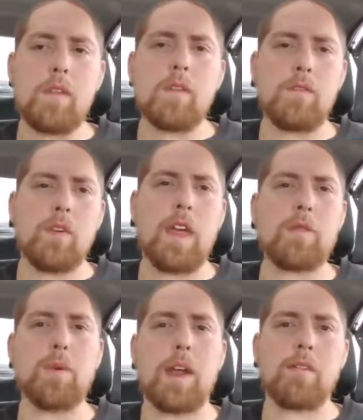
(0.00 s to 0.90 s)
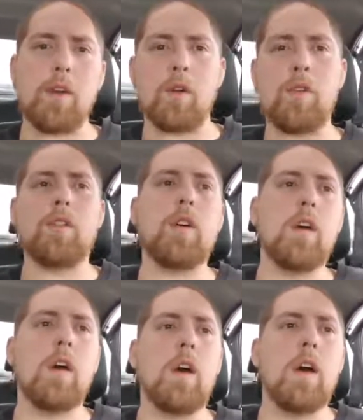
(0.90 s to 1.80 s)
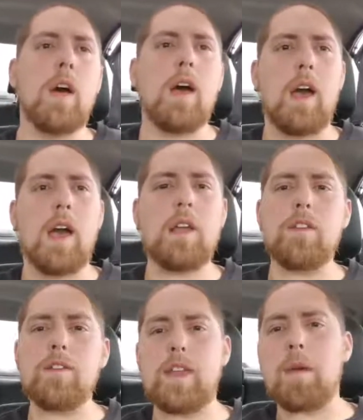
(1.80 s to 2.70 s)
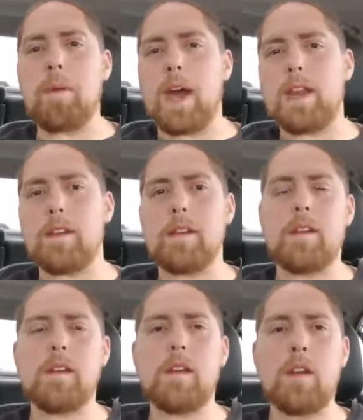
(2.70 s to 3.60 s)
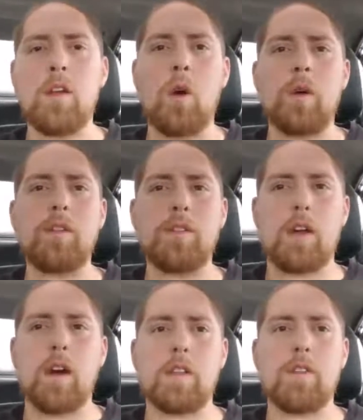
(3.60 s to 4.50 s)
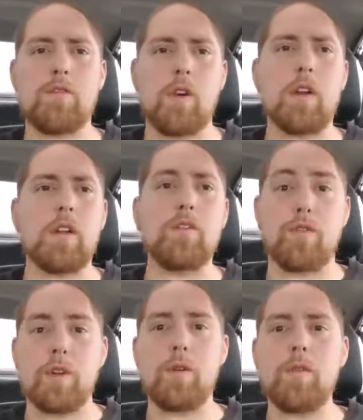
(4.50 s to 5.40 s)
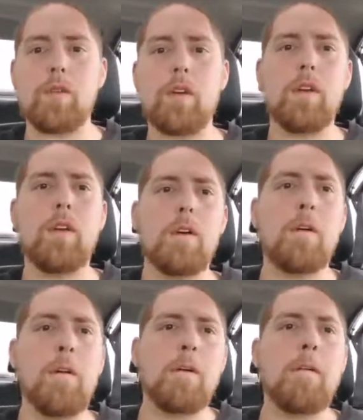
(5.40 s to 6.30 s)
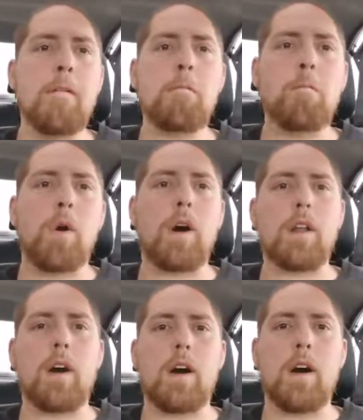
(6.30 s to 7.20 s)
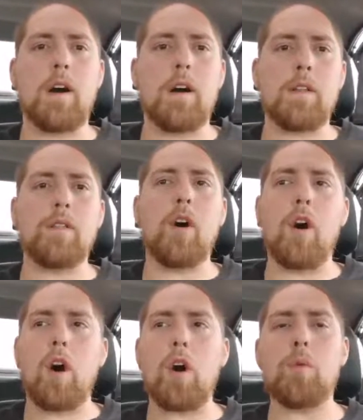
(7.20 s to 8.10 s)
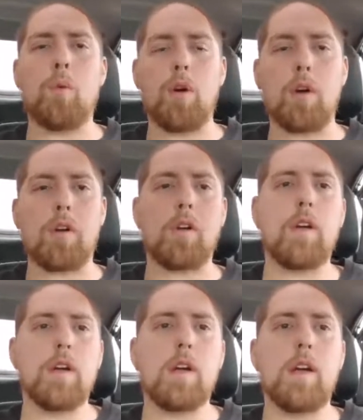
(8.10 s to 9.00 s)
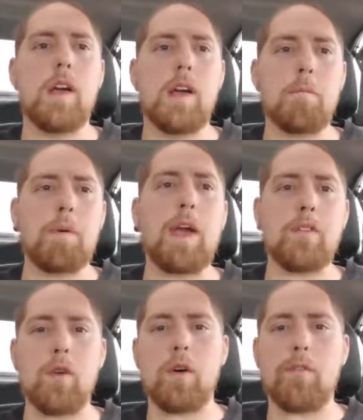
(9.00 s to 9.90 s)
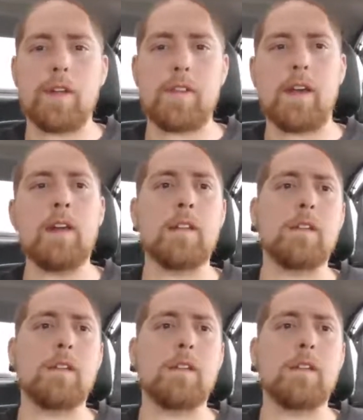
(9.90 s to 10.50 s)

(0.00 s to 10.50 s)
so that's what I've learned, and just keep at it. It's the struggle is real, but the hard work pays off at the end.